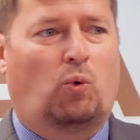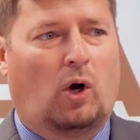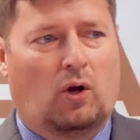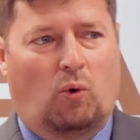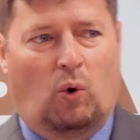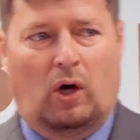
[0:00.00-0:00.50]

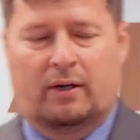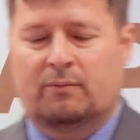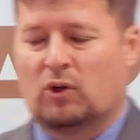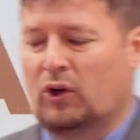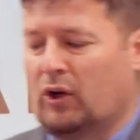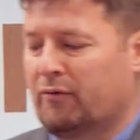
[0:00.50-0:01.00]
101,
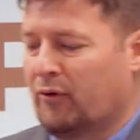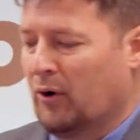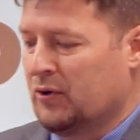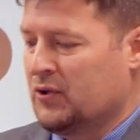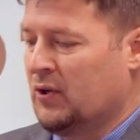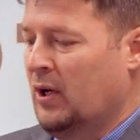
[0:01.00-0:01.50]
look at
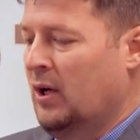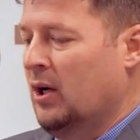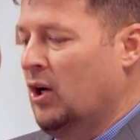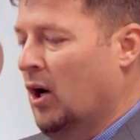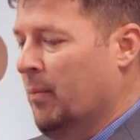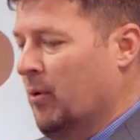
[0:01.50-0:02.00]
verse
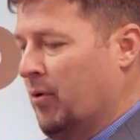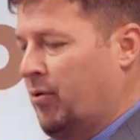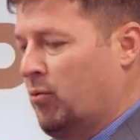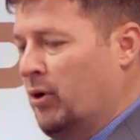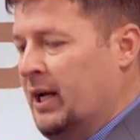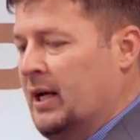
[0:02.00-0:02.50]
number
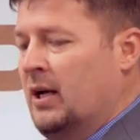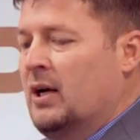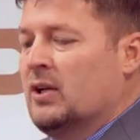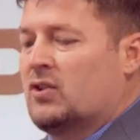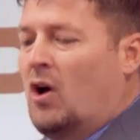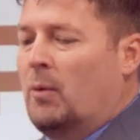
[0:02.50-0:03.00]
3.
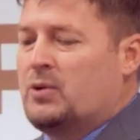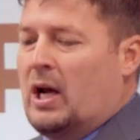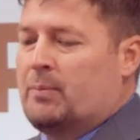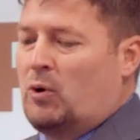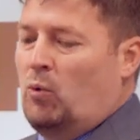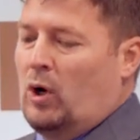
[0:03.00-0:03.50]
Psalm
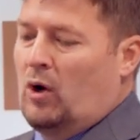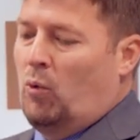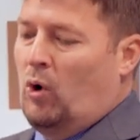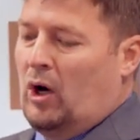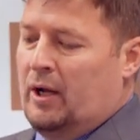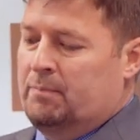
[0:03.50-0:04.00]
chapter
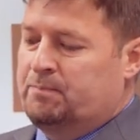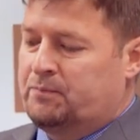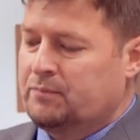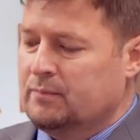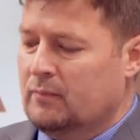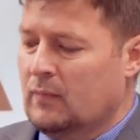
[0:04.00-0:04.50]
101,
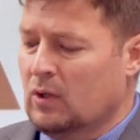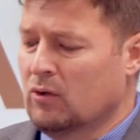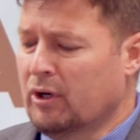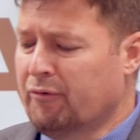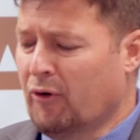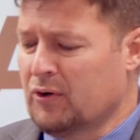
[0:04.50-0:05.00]

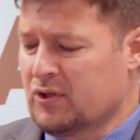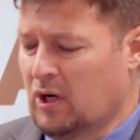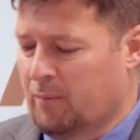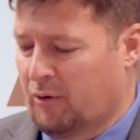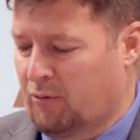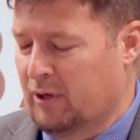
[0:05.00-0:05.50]
look at verse
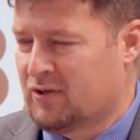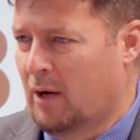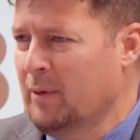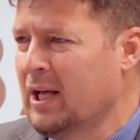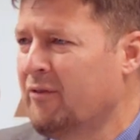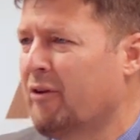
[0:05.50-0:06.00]
number 3. So I'm
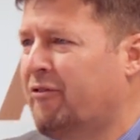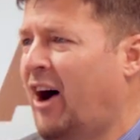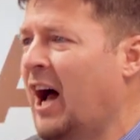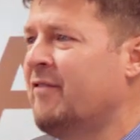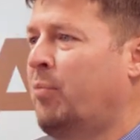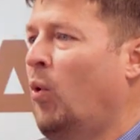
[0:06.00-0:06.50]
going to give you
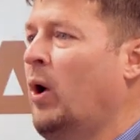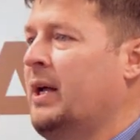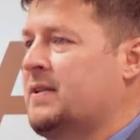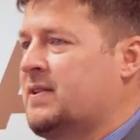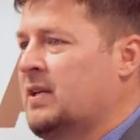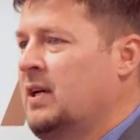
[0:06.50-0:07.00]
five
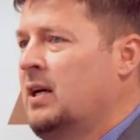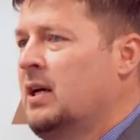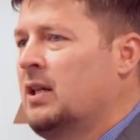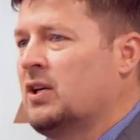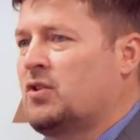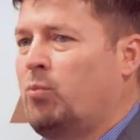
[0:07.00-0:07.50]
points
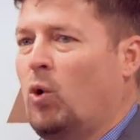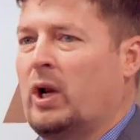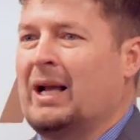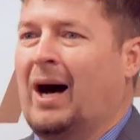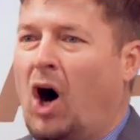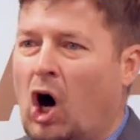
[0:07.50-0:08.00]
this
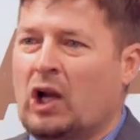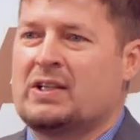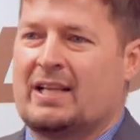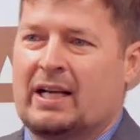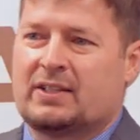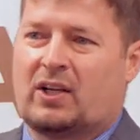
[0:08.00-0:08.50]
morning on
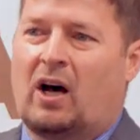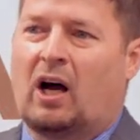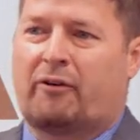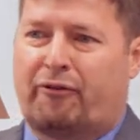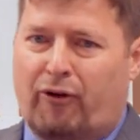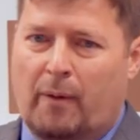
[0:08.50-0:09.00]

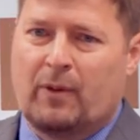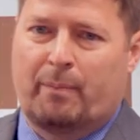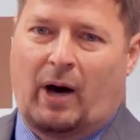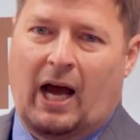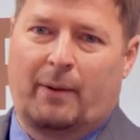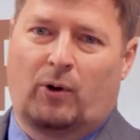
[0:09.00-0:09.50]
TikTok from the
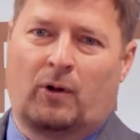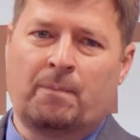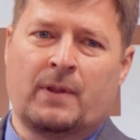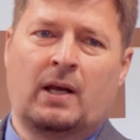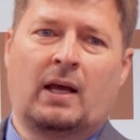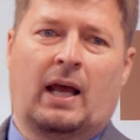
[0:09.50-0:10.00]

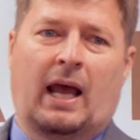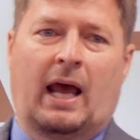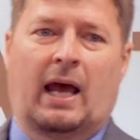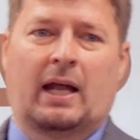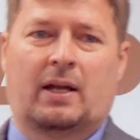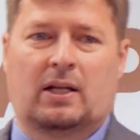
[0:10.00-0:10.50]
Bible
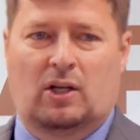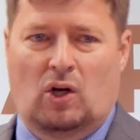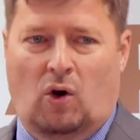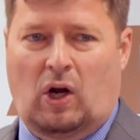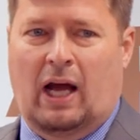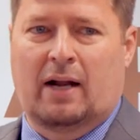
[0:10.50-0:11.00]
and, you
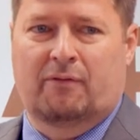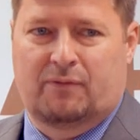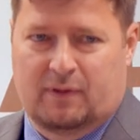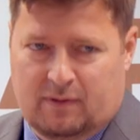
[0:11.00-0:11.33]
know, kind of